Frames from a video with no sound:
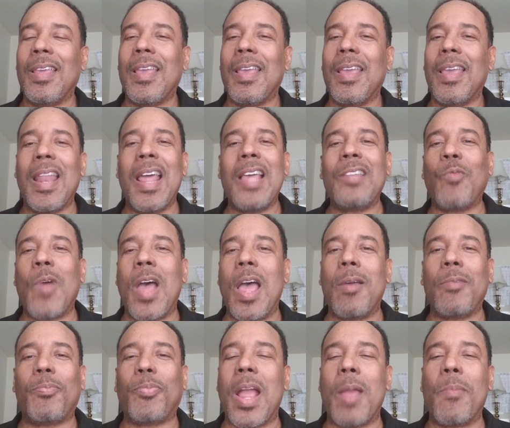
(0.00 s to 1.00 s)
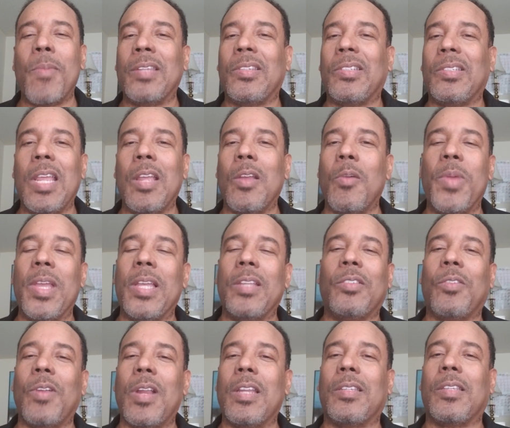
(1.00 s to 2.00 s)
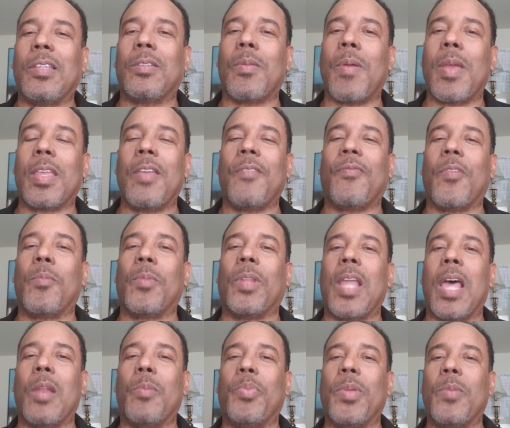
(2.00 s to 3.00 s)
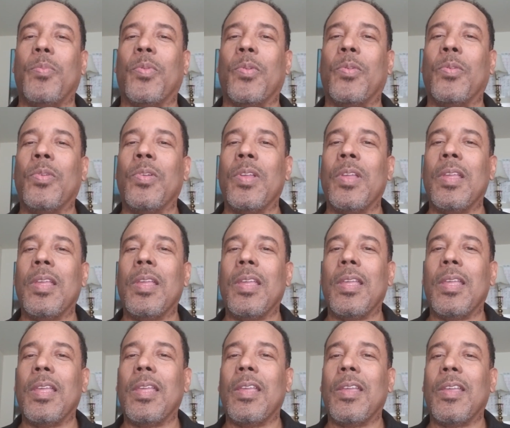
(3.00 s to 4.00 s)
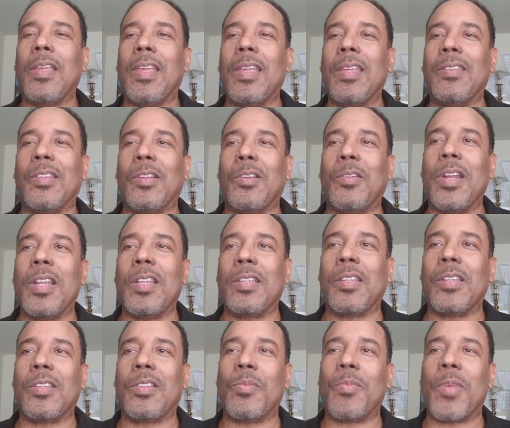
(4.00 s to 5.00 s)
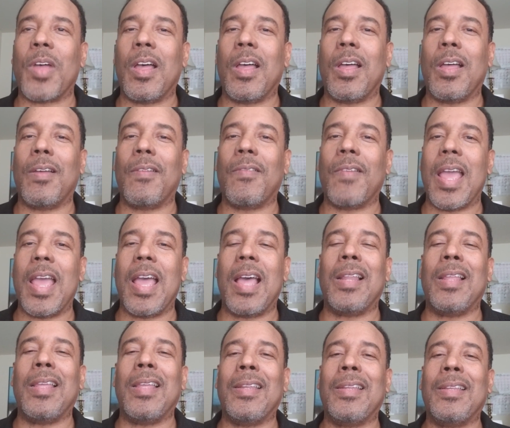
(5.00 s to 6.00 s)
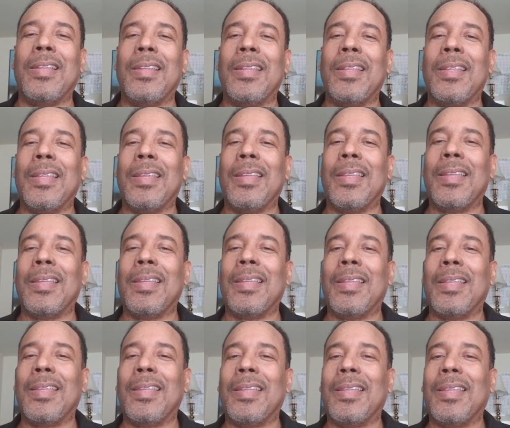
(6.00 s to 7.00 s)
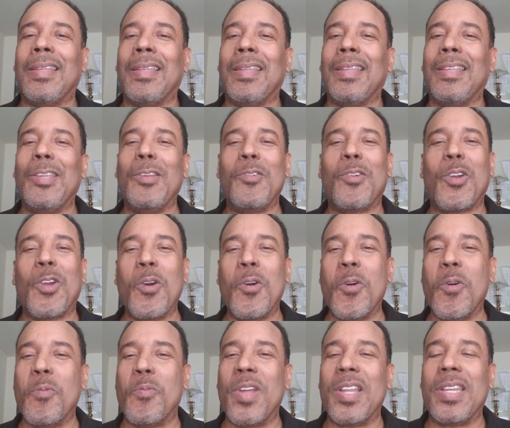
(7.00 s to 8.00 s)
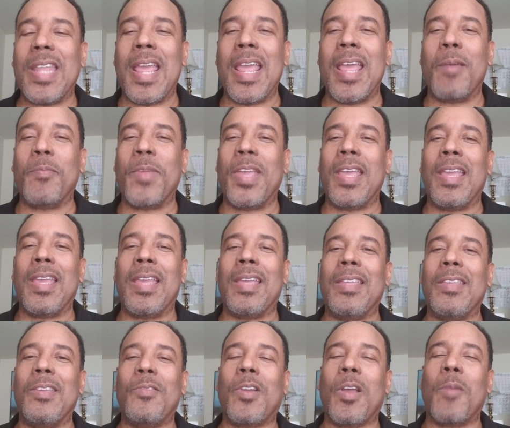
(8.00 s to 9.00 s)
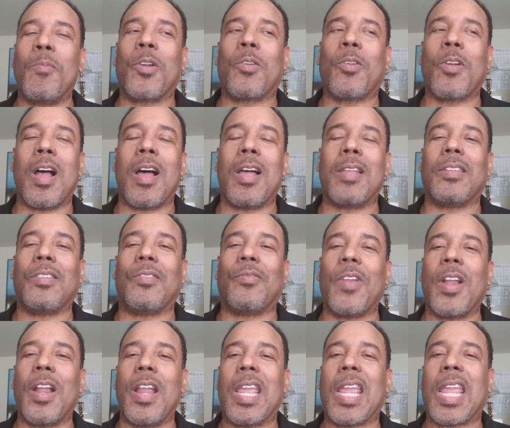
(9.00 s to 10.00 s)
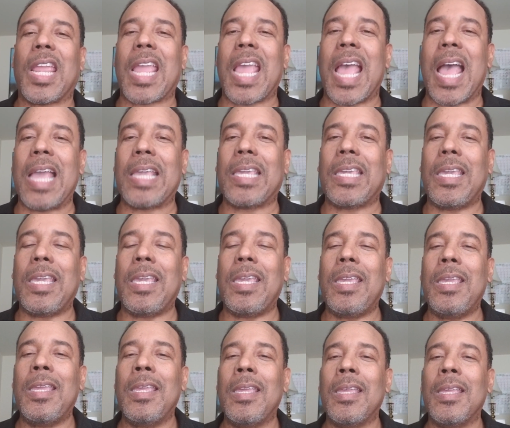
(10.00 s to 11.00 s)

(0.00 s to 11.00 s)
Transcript: And that's why probably my single biggest criticism I get from a lot of people is the criticism of Alan, you cool, but damn, man, you come across as very cocky,